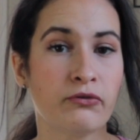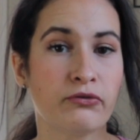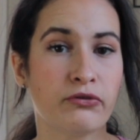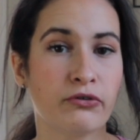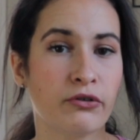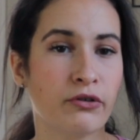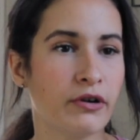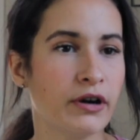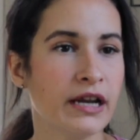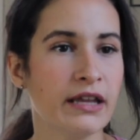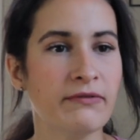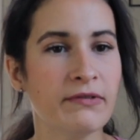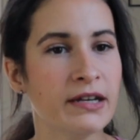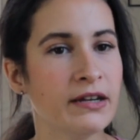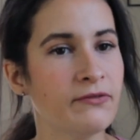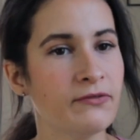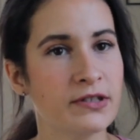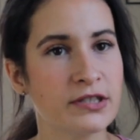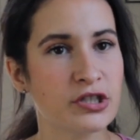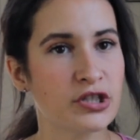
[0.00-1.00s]
for even
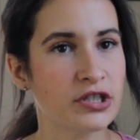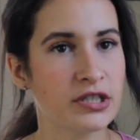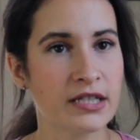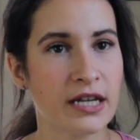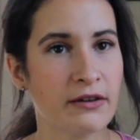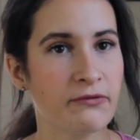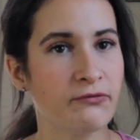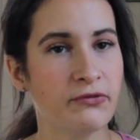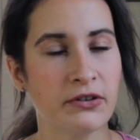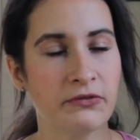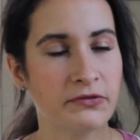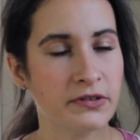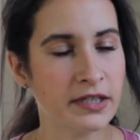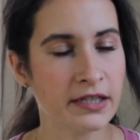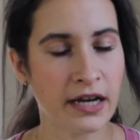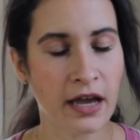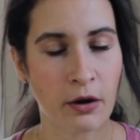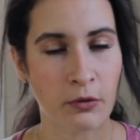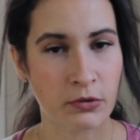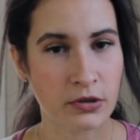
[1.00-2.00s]
if it's just like
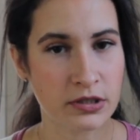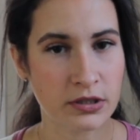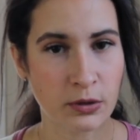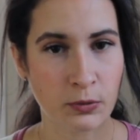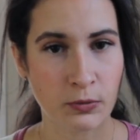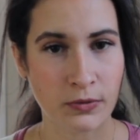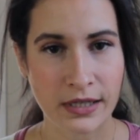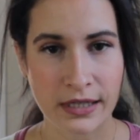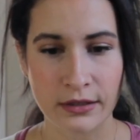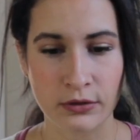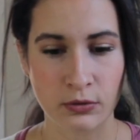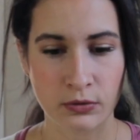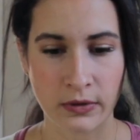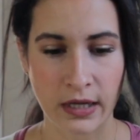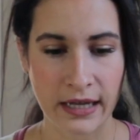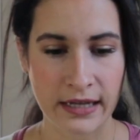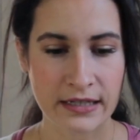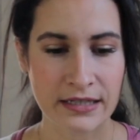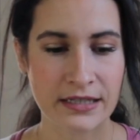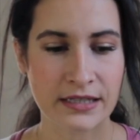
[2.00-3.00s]
15 hours a week, to
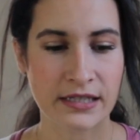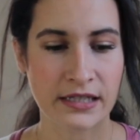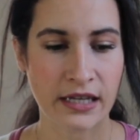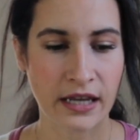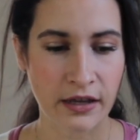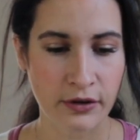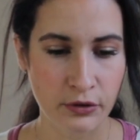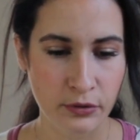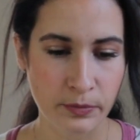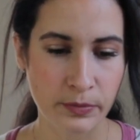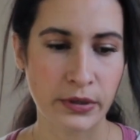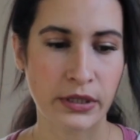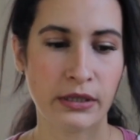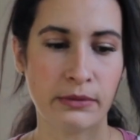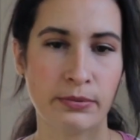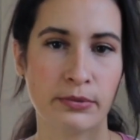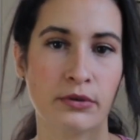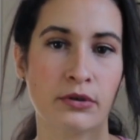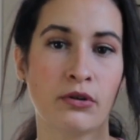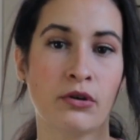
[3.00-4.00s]
like see other
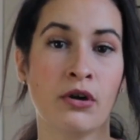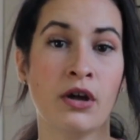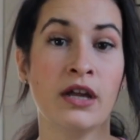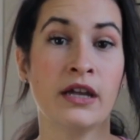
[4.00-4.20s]
people,